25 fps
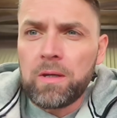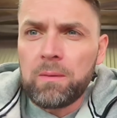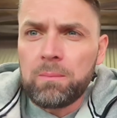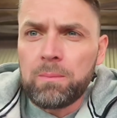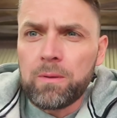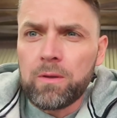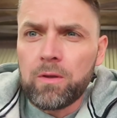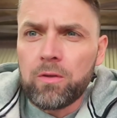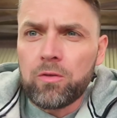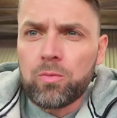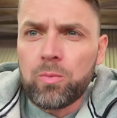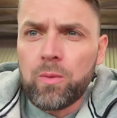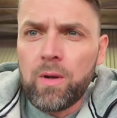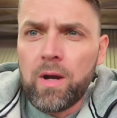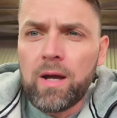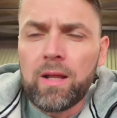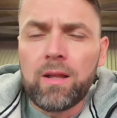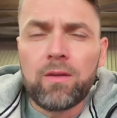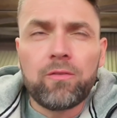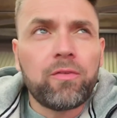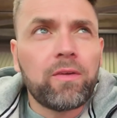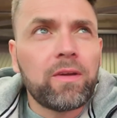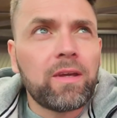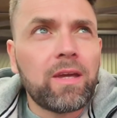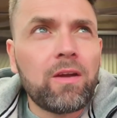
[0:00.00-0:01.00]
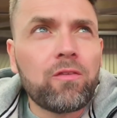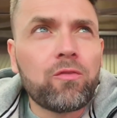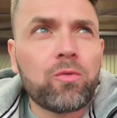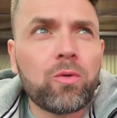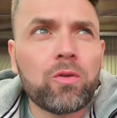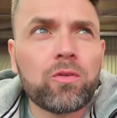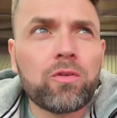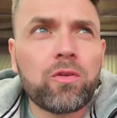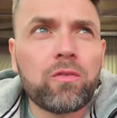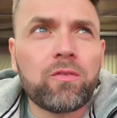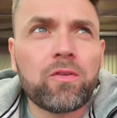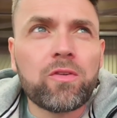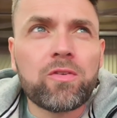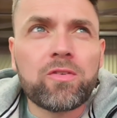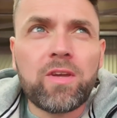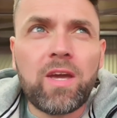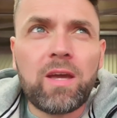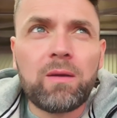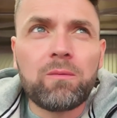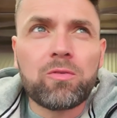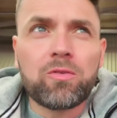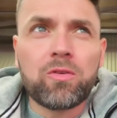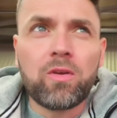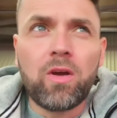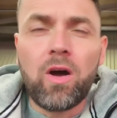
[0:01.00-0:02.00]
people as well, I think everyone's of the
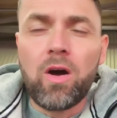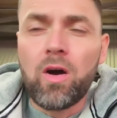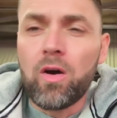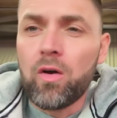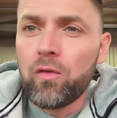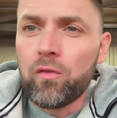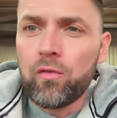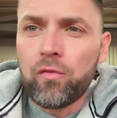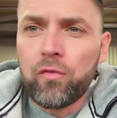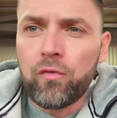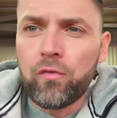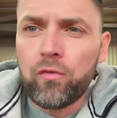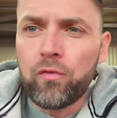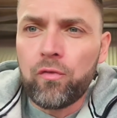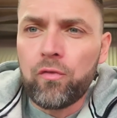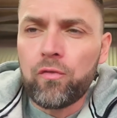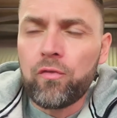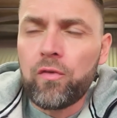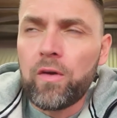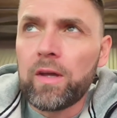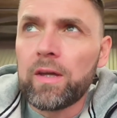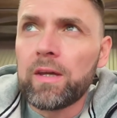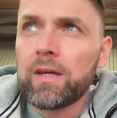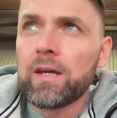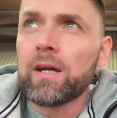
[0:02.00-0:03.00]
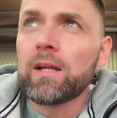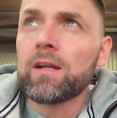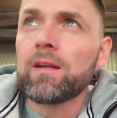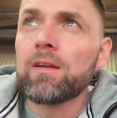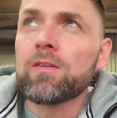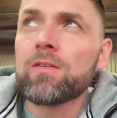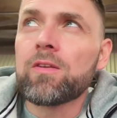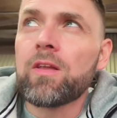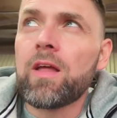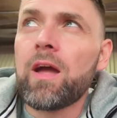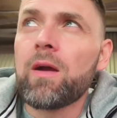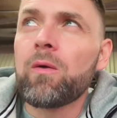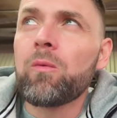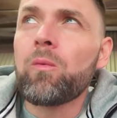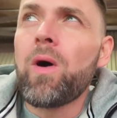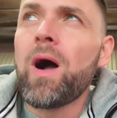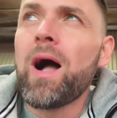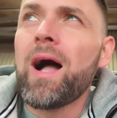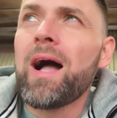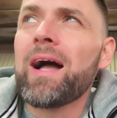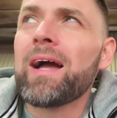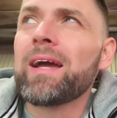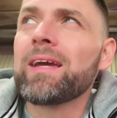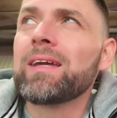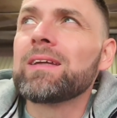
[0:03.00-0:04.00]
same sort of thinking. It's like,
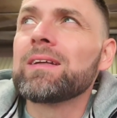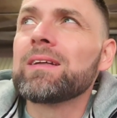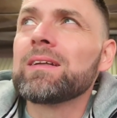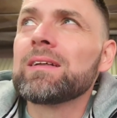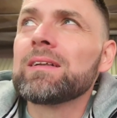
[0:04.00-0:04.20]
why